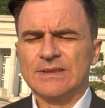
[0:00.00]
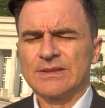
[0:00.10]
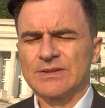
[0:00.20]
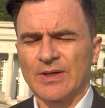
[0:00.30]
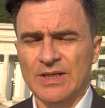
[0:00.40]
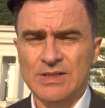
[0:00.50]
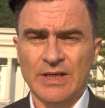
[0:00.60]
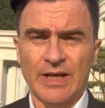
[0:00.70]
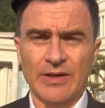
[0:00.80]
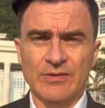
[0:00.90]
So
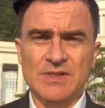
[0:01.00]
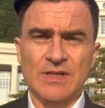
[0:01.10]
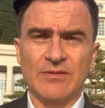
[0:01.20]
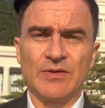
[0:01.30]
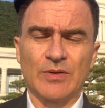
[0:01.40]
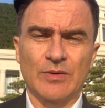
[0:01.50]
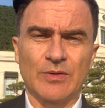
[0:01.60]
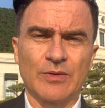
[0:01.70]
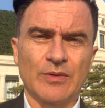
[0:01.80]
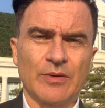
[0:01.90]
actually I received
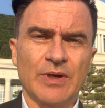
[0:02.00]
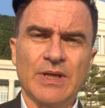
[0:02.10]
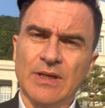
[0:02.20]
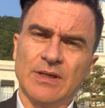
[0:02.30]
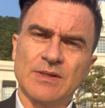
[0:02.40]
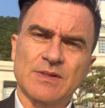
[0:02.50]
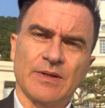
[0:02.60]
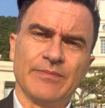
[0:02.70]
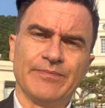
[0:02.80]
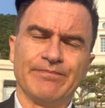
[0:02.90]
already
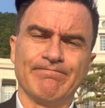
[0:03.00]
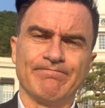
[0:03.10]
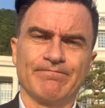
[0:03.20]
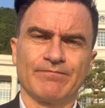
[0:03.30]
some,